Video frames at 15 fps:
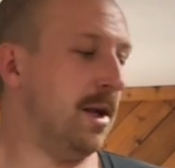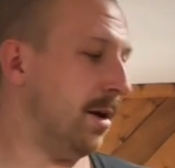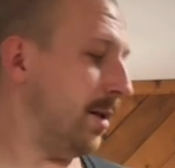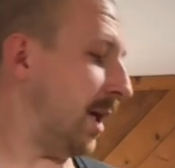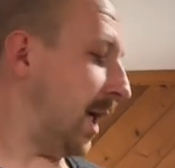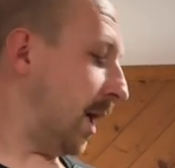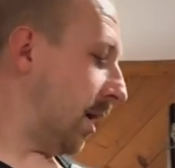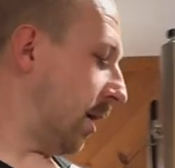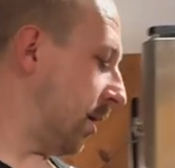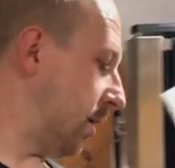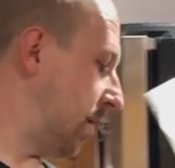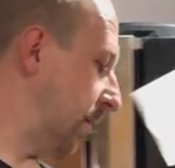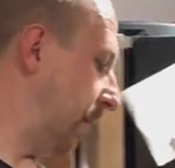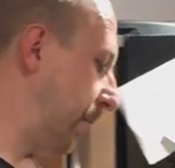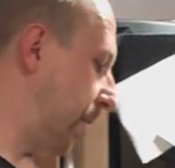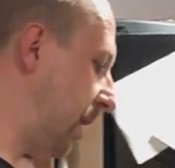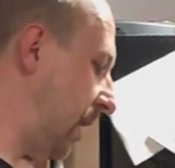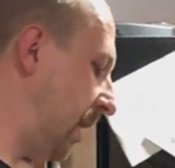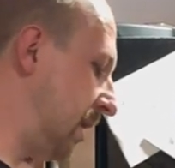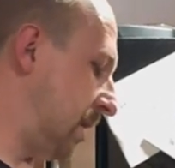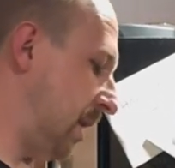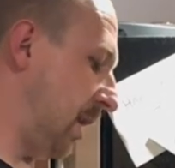on there. Should be pretty
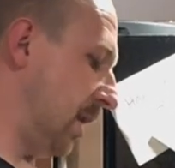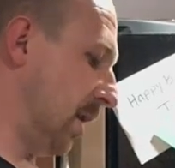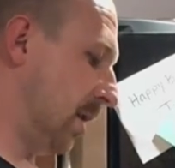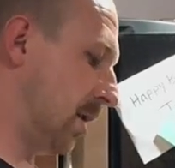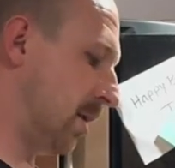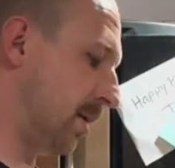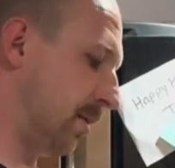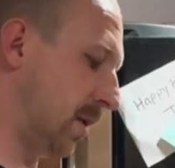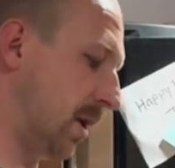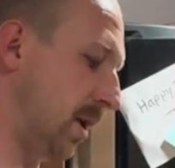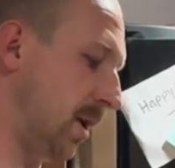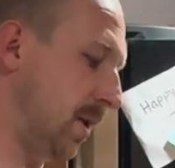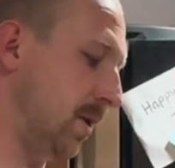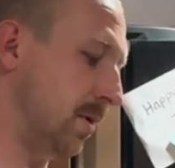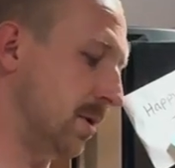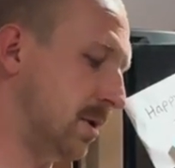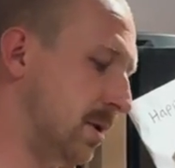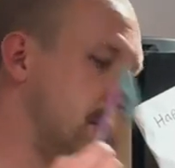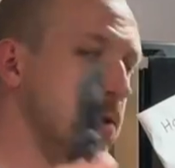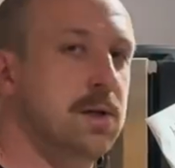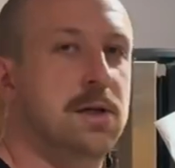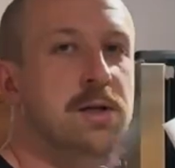easy. I'm
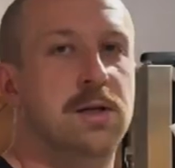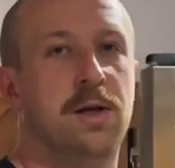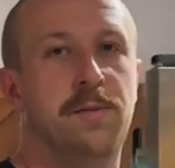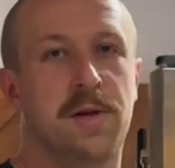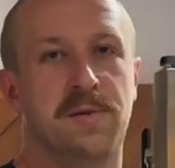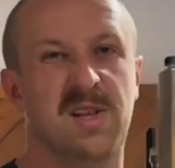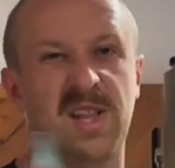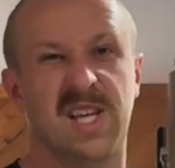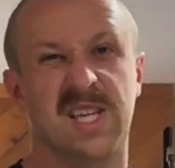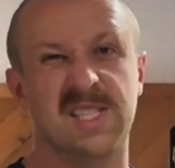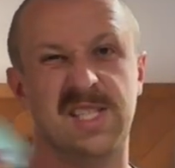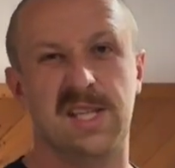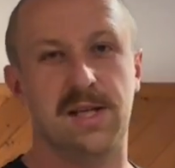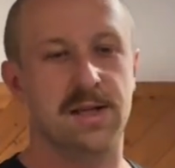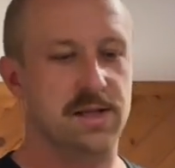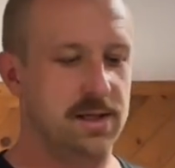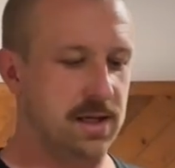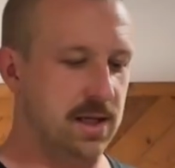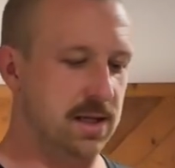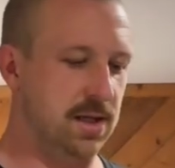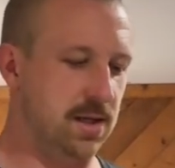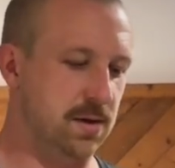gonna be lazy
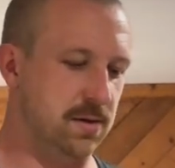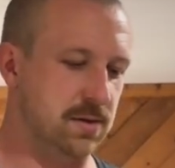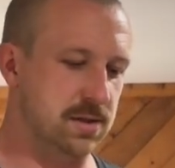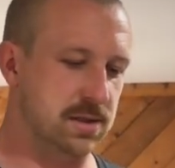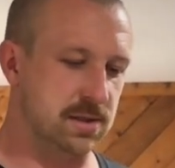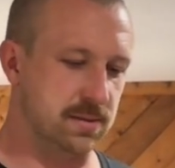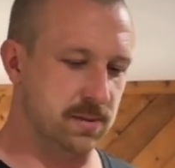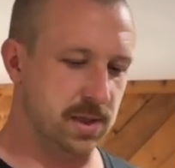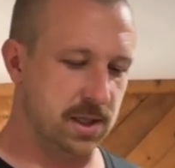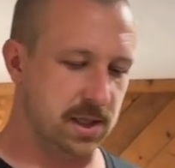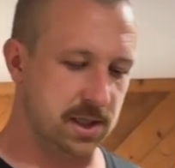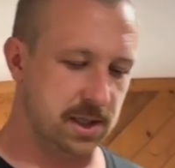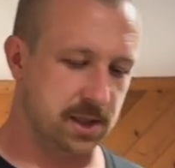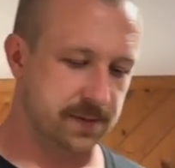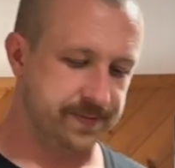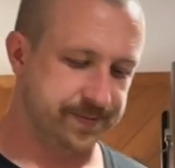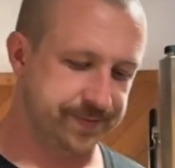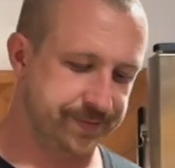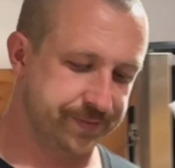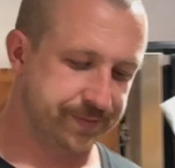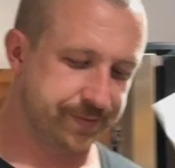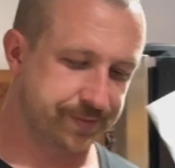and use some
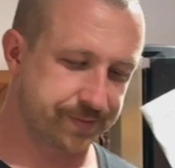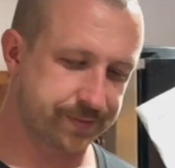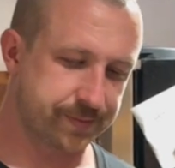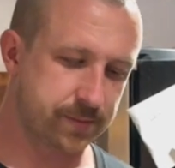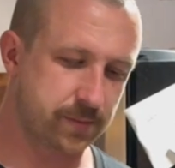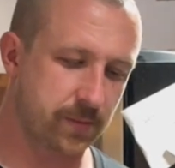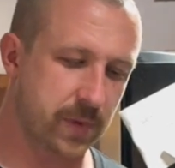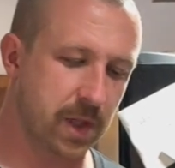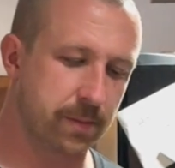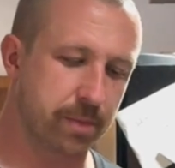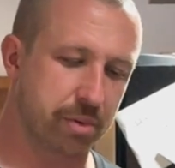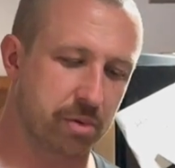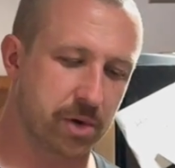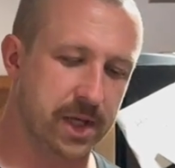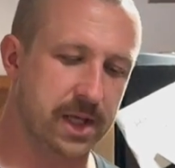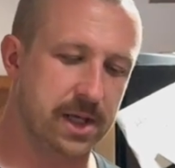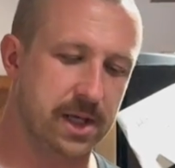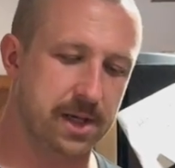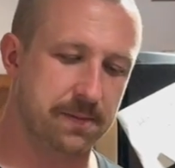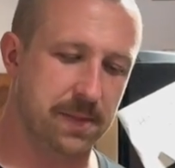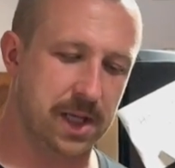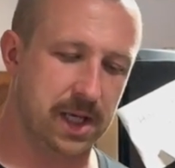
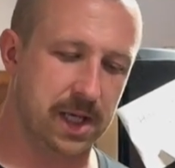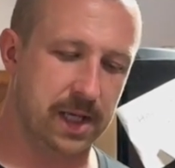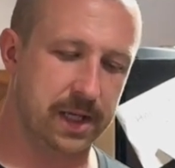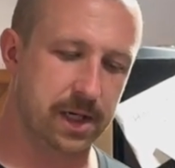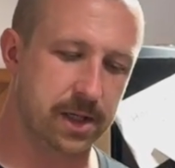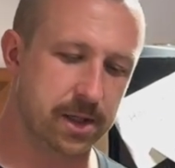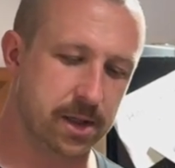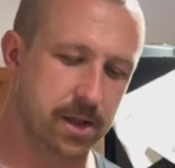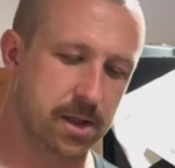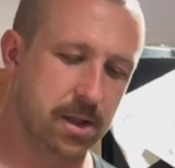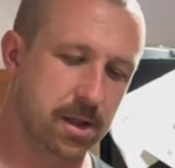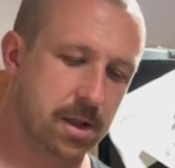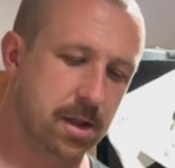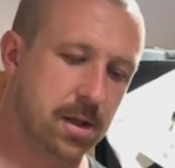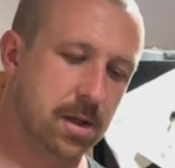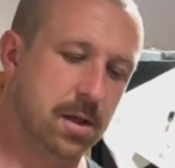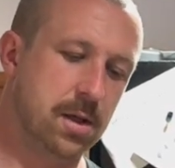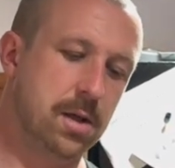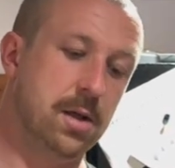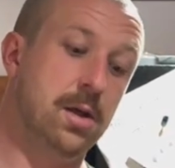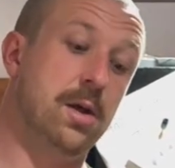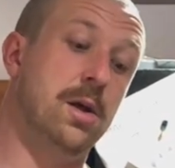pre-made
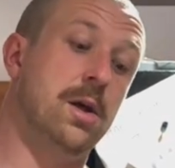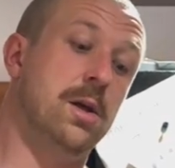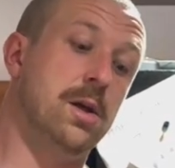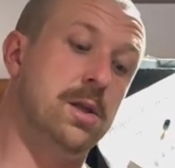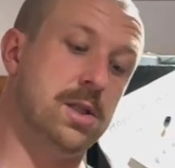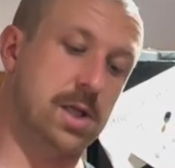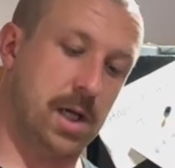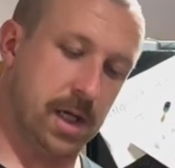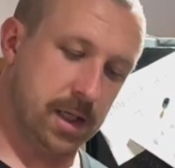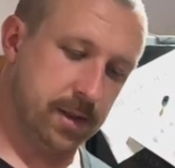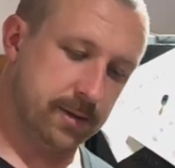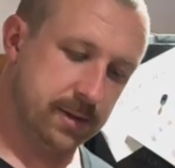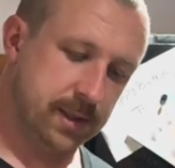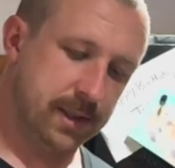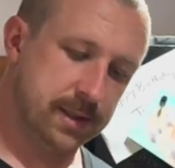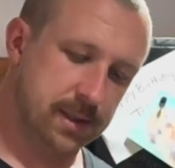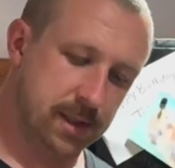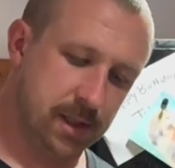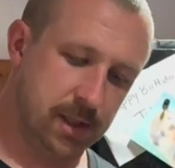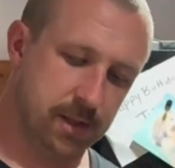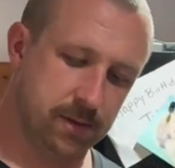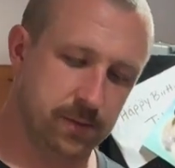taco
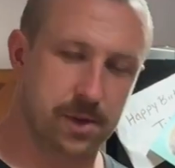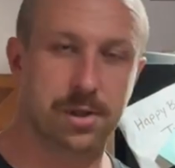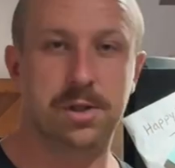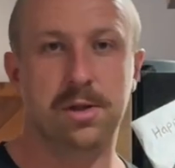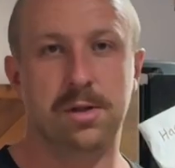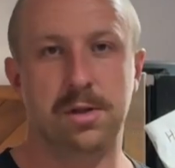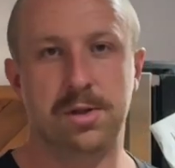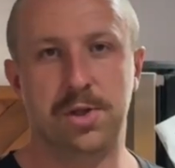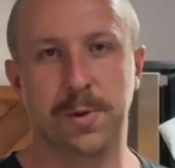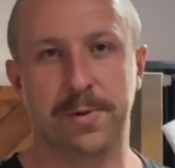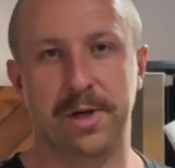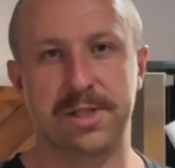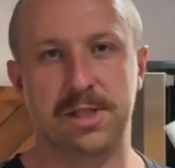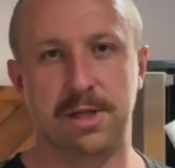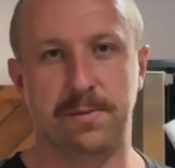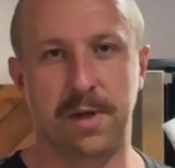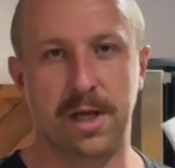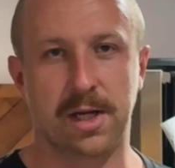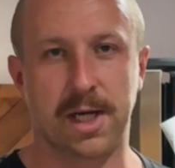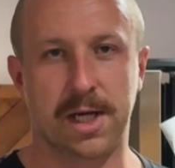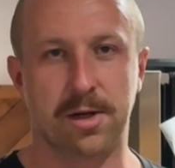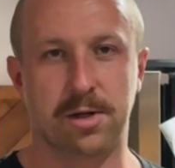seasoning, which super easy to
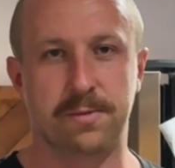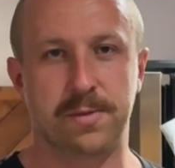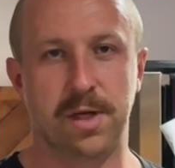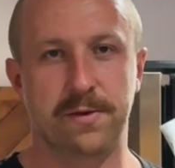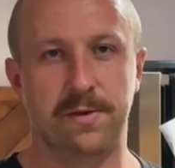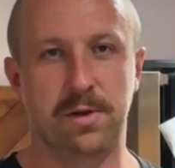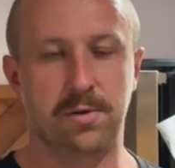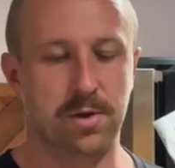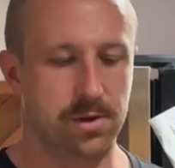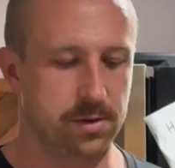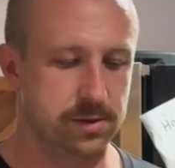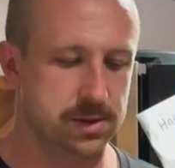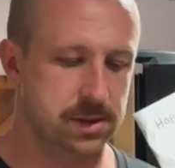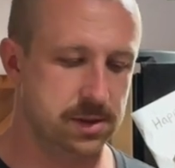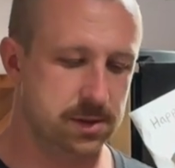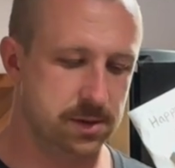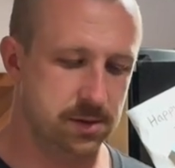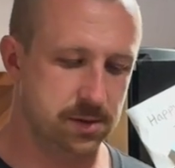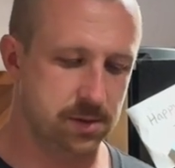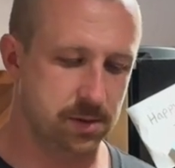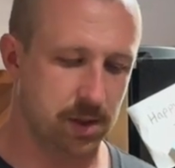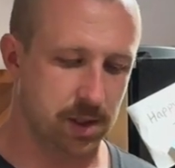make at home if you don't
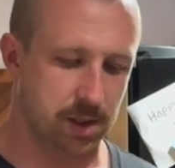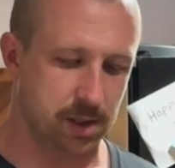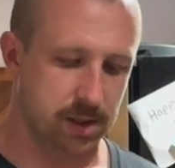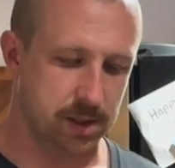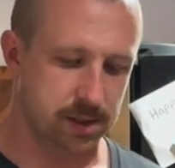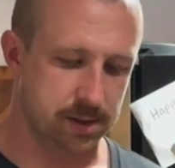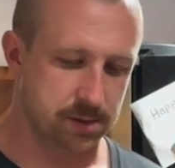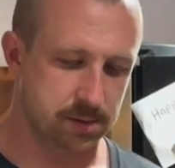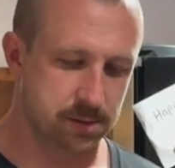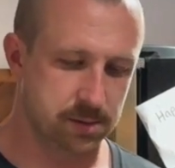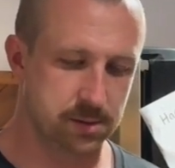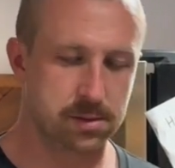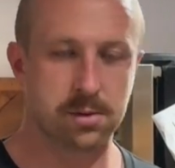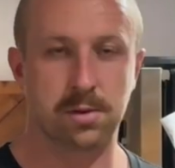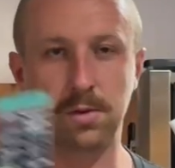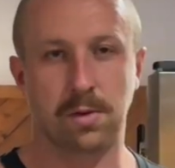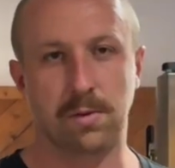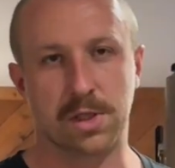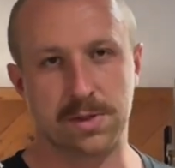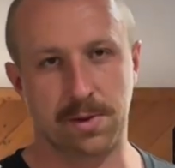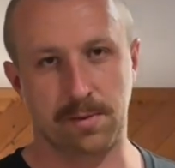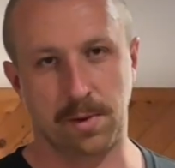want
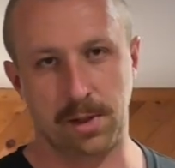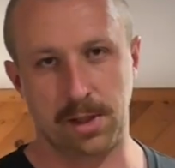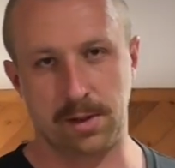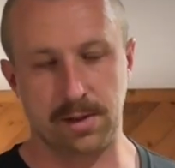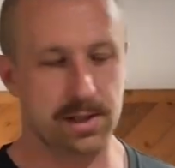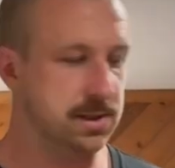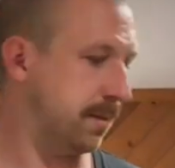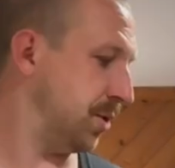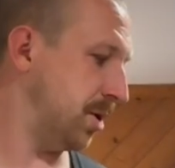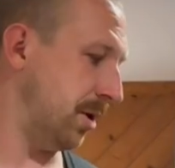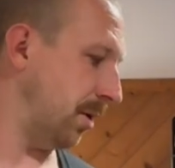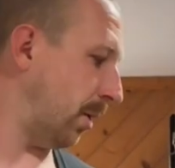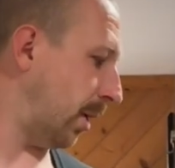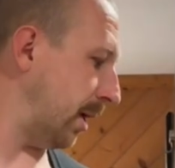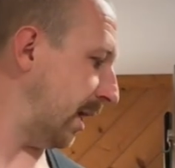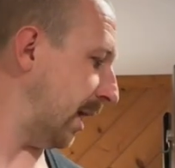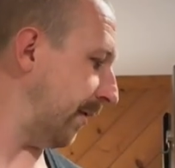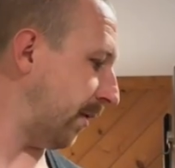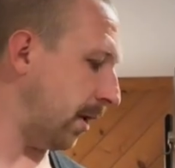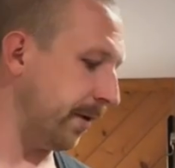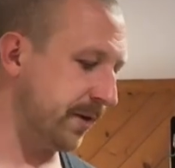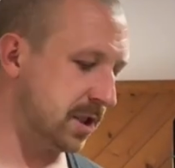to spend money on this. I'm sure you already have
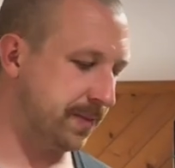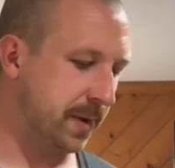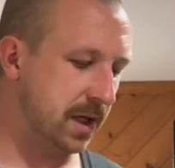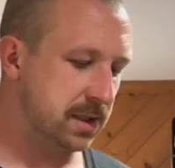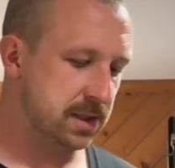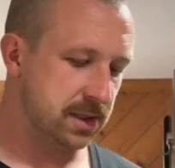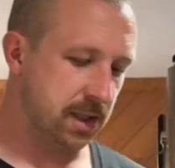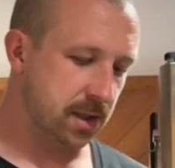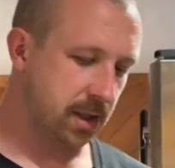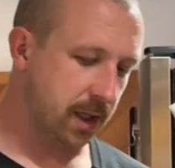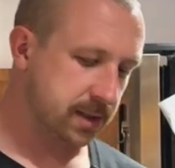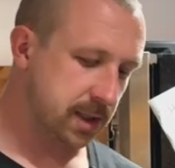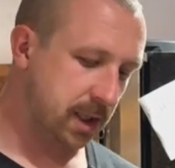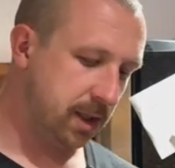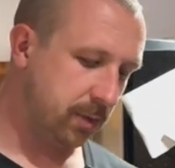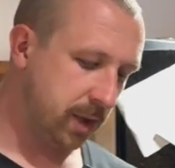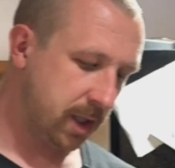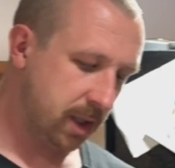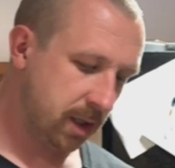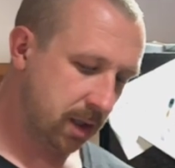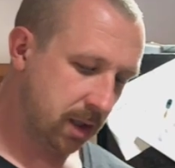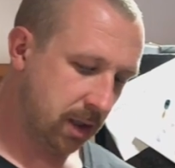all the spices at your house anyway.
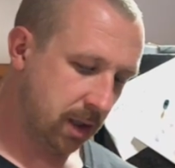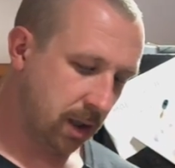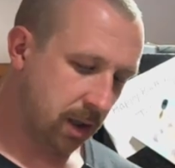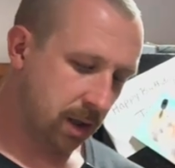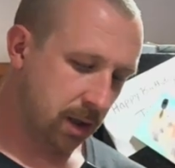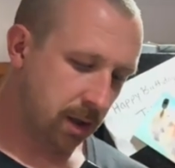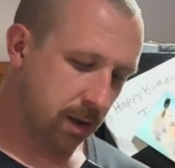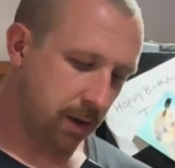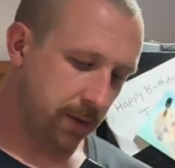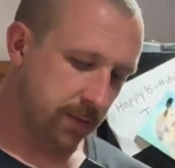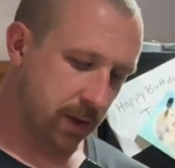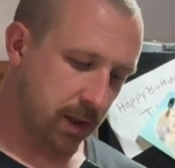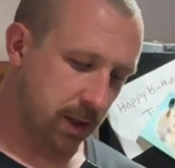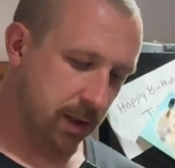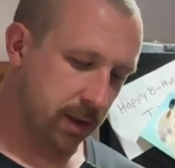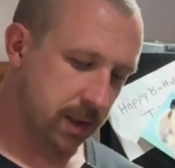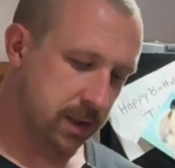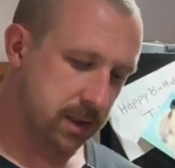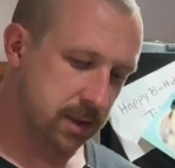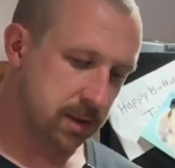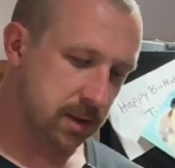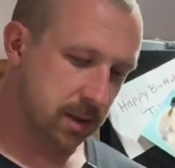
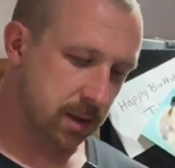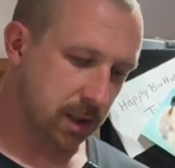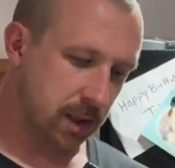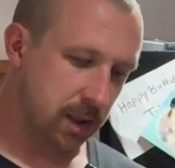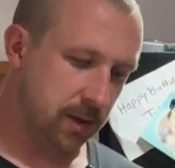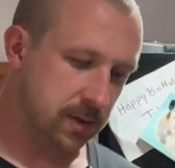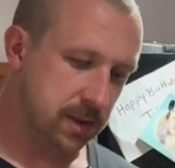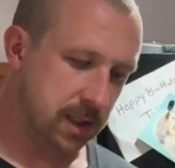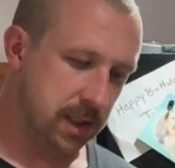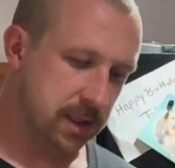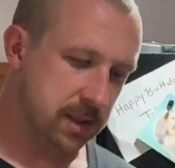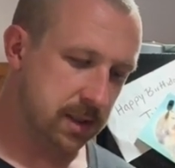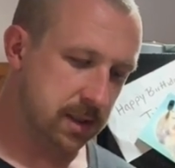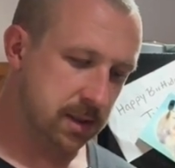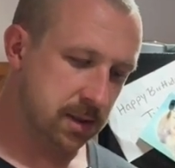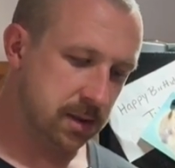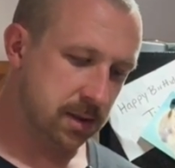Regardless, I'm gonna use this.